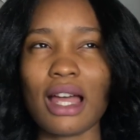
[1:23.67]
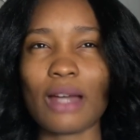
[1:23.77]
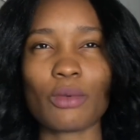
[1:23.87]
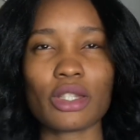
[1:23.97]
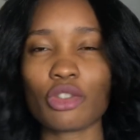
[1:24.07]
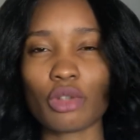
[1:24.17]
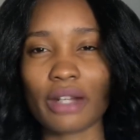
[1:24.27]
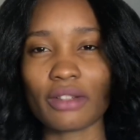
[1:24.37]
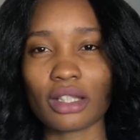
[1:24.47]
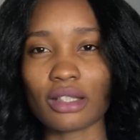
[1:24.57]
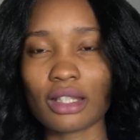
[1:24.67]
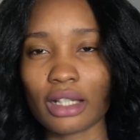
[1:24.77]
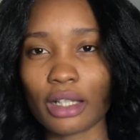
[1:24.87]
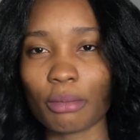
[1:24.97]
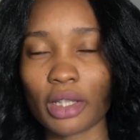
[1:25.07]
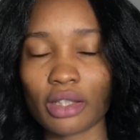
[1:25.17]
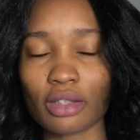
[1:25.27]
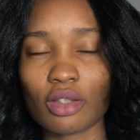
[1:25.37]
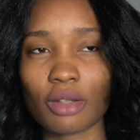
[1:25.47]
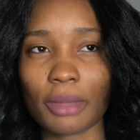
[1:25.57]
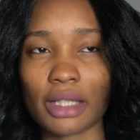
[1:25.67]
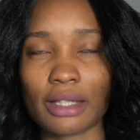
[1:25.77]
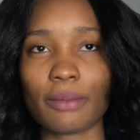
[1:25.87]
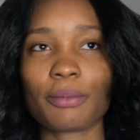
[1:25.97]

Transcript: wasn't driving at the time I took my exam.